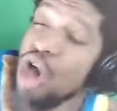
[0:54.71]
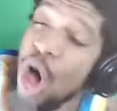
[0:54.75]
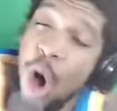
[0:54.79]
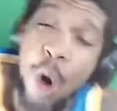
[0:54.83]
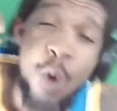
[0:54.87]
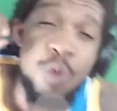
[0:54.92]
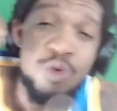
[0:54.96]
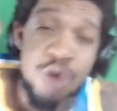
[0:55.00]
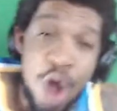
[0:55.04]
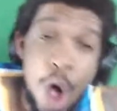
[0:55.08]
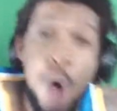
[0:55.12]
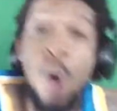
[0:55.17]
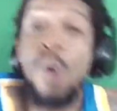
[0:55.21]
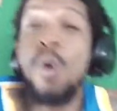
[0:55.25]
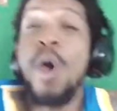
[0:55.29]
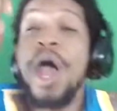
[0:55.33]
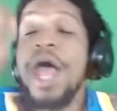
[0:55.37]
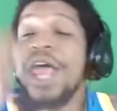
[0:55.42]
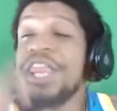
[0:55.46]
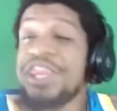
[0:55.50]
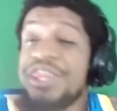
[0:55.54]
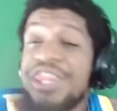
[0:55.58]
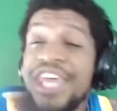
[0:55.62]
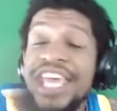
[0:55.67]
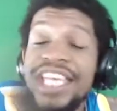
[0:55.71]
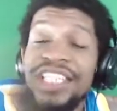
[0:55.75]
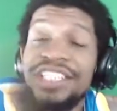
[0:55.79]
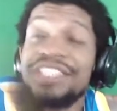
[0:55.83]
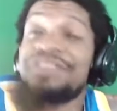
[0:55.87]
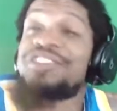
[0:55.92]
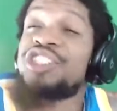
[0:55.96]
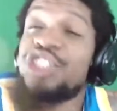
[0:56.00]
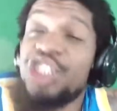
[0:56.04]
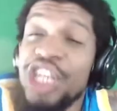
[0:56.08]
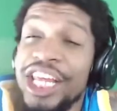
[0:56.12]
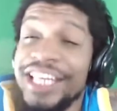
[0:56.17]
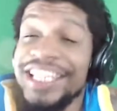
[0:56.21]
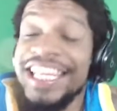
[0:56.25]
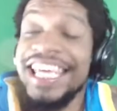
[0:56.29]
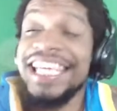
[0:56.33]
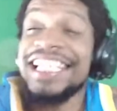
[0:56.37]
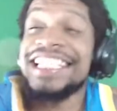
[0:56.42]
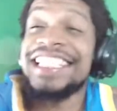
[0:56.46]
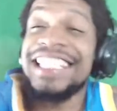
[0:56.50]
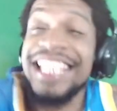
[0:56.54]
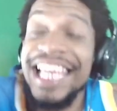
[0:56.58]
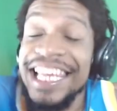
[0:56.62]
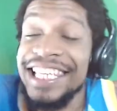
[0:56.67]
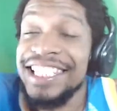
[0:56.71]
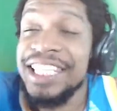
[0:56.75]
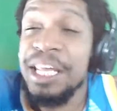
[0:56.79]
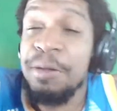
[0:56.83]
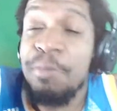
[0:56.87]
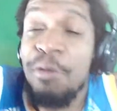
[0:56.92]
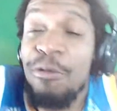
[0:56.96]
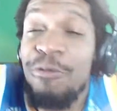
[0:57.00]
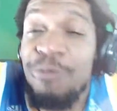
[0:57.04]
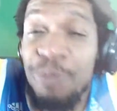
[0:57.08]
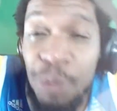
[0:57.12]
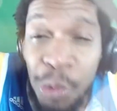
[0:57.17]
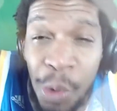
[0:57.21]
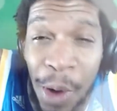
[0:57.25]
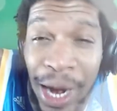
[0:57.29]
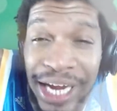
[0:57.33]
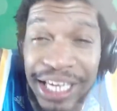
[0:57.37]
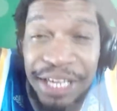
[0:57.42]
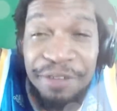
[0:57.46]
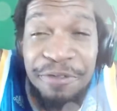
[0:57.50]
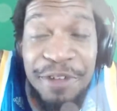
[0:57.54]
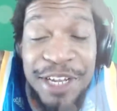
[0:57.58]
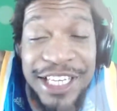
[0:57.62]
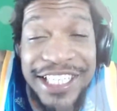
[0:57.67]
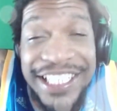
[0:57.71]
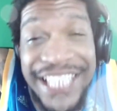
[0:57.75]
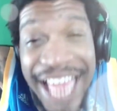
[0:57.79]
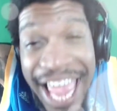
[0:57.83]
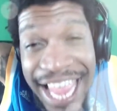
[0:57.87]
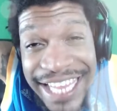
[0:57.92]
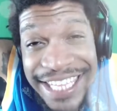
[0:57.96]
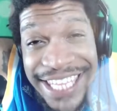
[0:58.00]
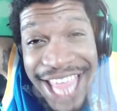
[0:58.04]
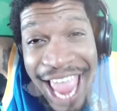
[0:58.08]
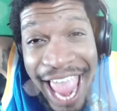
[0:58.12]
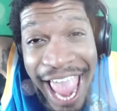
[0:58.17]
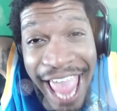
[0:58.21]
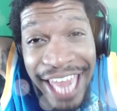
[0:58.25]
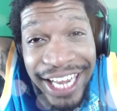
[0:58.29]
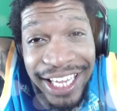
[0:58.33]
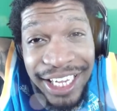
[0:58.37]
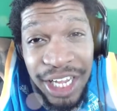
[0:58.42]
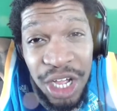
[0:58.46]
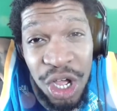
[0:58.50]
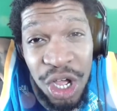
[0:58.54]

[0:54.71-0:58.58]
no, this shit existed before I even said that.